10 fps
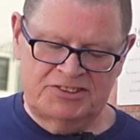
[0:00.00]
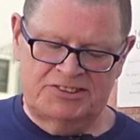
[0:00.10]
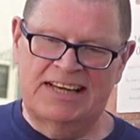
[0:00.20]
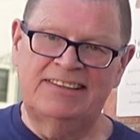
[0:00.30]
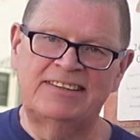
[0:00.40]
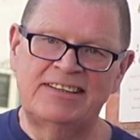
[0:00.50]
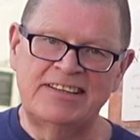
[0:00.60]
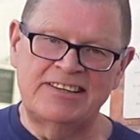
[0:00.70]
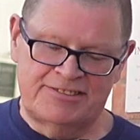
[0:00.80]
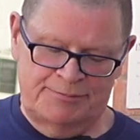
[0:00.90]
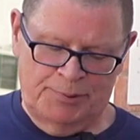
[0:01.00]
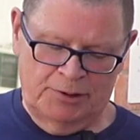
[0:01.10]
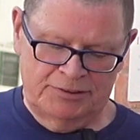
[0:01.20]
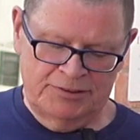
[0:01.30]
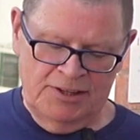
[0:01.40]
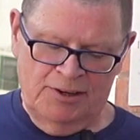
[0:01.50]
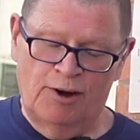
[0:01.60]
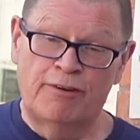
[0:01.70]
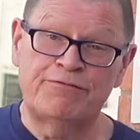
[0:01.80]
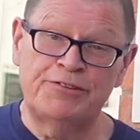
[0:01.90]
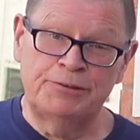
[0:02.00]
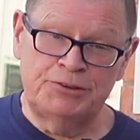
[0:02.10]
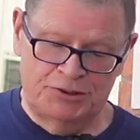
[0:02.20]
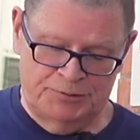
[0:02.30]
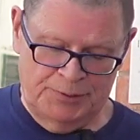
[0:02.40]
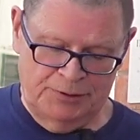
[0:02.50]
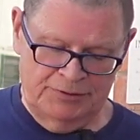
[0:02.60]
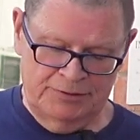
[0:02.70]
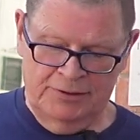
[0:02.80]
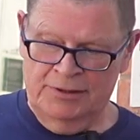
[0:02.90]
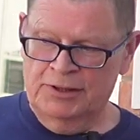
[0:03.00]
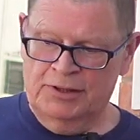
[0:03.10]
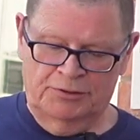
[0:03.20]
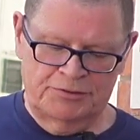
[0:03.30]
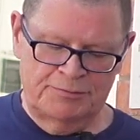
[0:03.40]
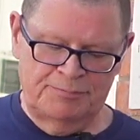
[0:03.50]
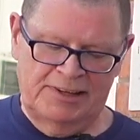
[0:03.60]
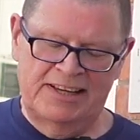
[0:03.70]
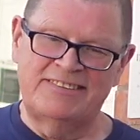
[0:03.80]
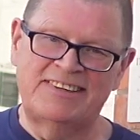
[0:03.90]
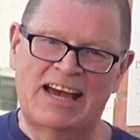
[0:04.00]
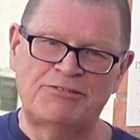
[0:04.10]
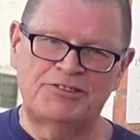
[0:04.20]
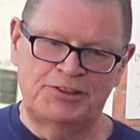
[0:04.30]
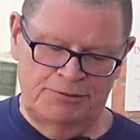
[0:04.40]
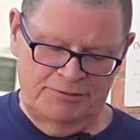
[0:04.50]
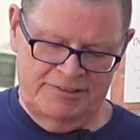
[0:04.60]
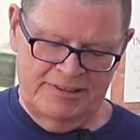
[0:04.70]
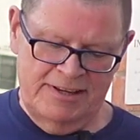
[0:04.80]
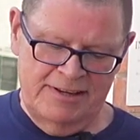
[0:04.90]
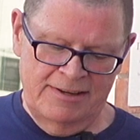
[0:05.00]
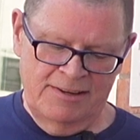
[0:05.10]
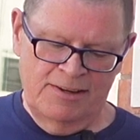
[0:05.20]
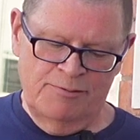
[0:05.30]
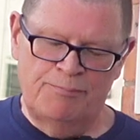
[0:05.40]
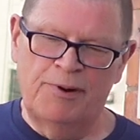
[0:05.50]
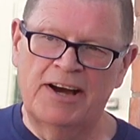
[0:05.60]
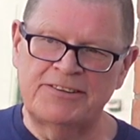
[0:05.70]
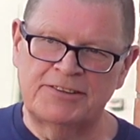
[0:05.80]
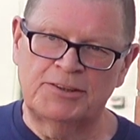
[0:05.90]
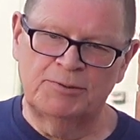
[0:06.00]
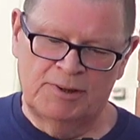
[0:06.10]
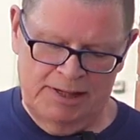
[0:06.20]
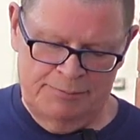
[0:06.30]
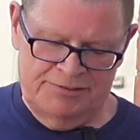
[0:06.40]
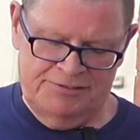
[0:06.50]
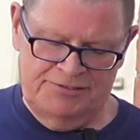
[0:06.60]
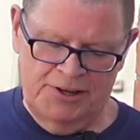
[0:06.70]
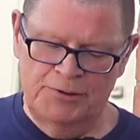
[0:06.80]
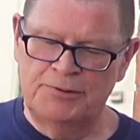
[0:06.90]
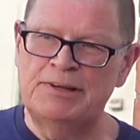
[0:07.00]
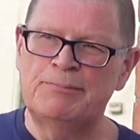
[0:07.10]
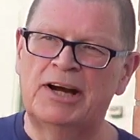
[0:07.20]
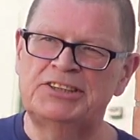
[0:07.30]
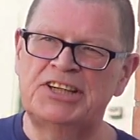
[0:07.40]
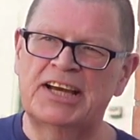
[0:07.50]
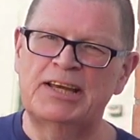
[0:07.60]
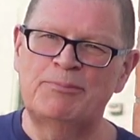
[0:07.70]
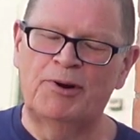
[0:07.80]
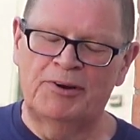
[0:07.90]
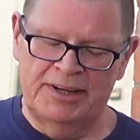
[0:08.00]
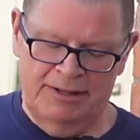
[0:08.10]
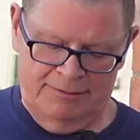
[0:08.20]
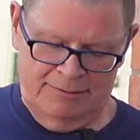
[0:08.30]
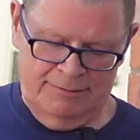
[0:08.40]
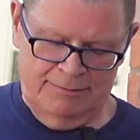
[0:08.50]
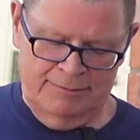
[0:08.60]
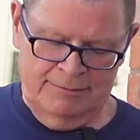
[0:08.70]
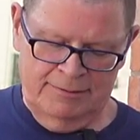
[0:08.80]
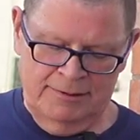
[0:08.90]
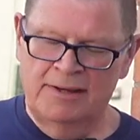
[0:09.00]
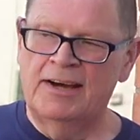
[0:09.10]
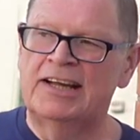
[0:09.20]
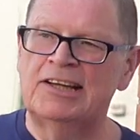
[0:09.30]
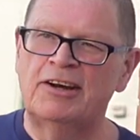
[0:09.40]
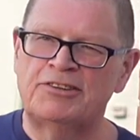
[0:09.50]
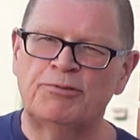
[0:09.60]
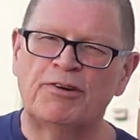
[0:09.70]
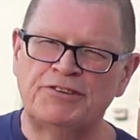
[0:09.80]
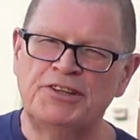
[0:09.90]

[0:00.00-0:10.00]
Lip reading: stand in this spot, our future spot, contemplating afternoon tea, bicycle clips stowed in my jacket pocket. I'd like to offer